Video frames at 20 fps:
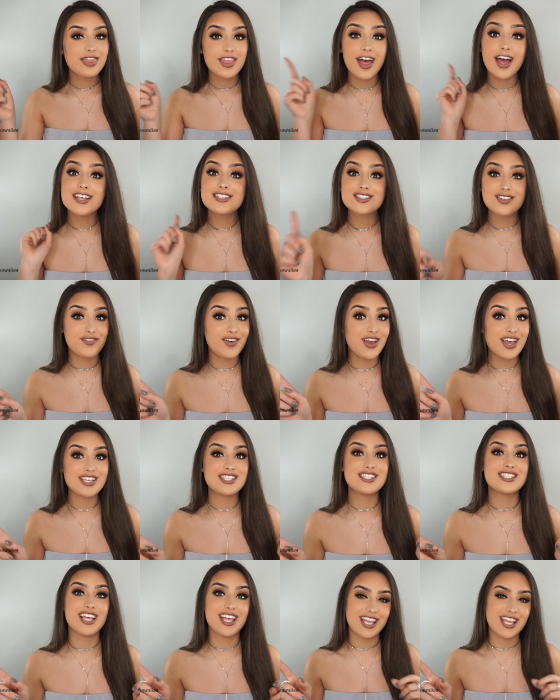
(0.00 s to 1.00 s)
that's the
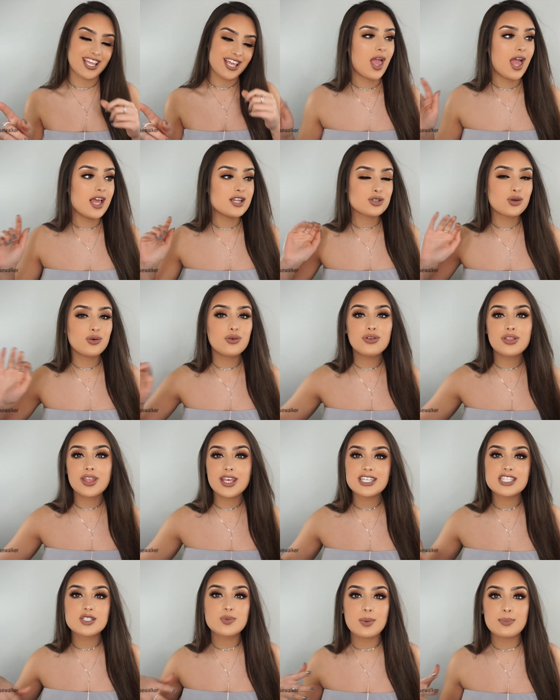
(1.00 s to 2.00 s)
first thing. And all
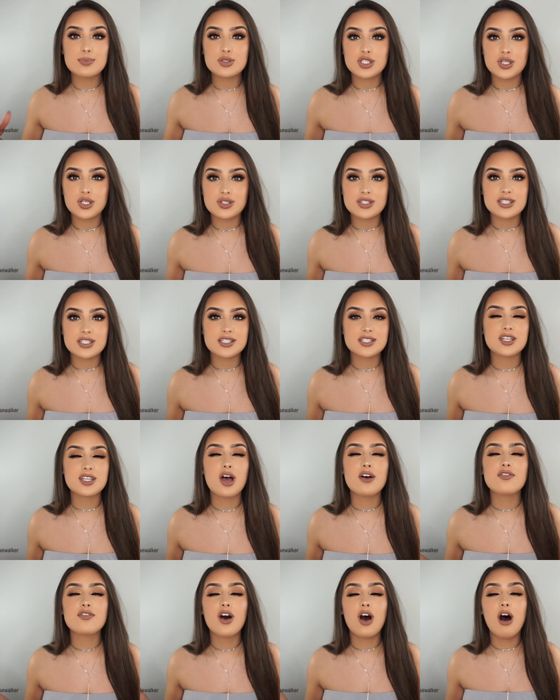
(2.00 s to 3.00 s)
these swimsuits and
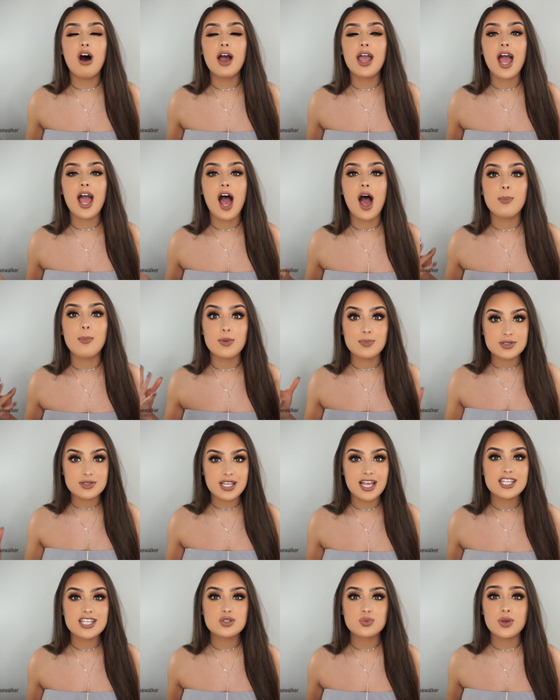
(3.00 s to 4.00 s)
stuff I am
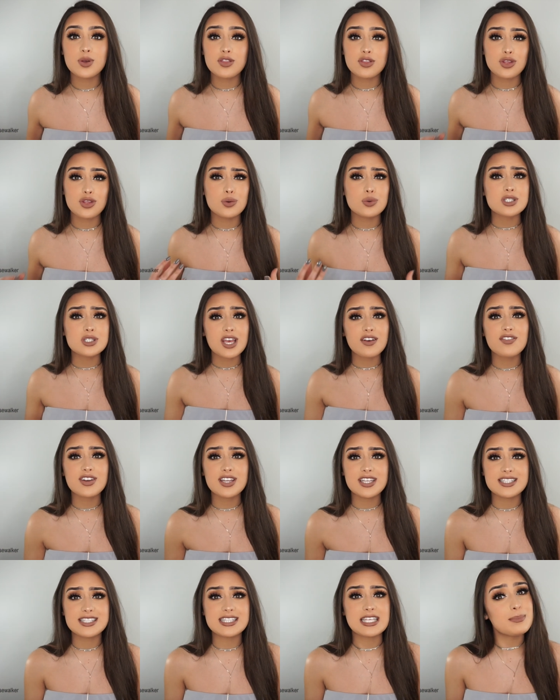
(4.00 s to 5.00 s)
obsessed with. You'll
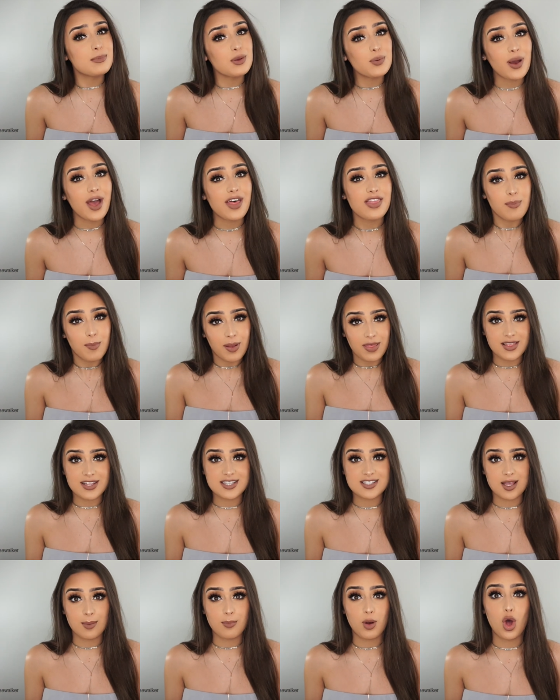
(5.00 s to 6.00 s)
definitely see me wear them in the
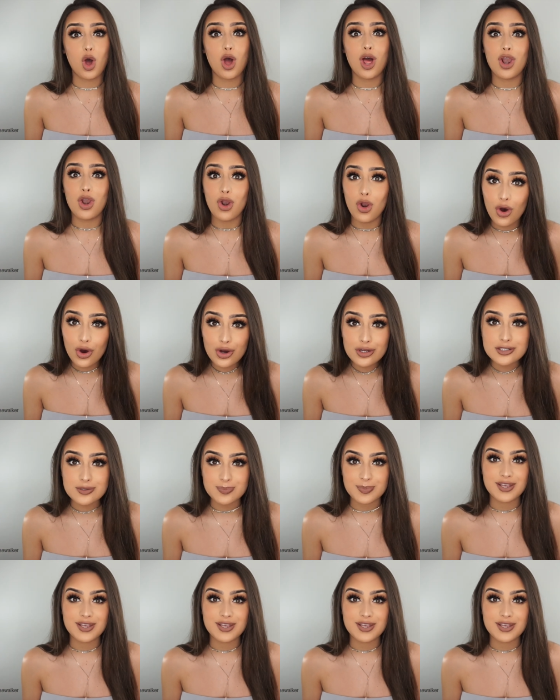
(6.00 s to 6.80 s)
summer a lot